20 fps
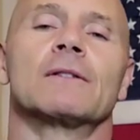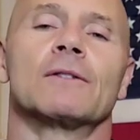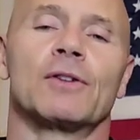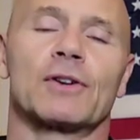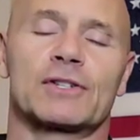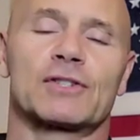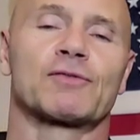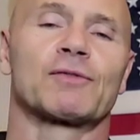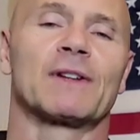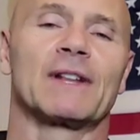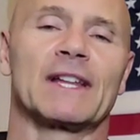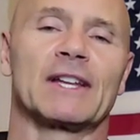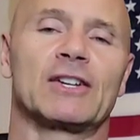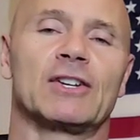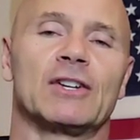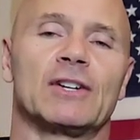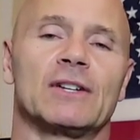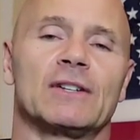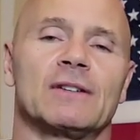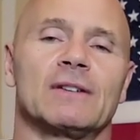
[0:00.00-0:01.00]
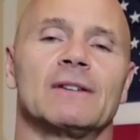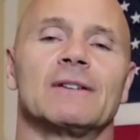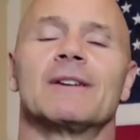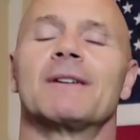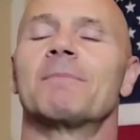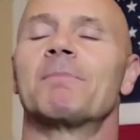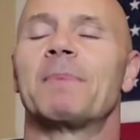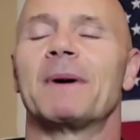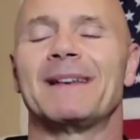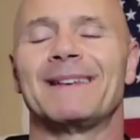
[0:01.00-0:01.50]
looks really good,
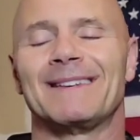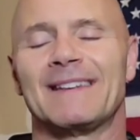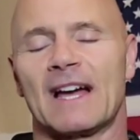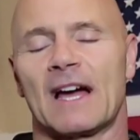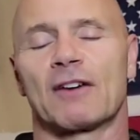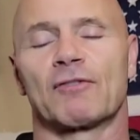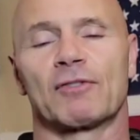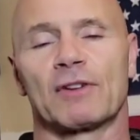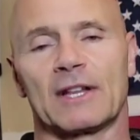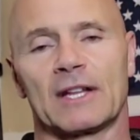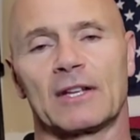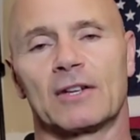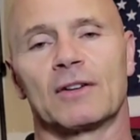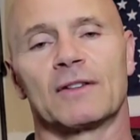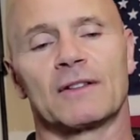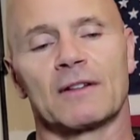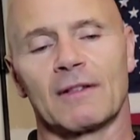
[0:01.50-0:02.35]
but not really good.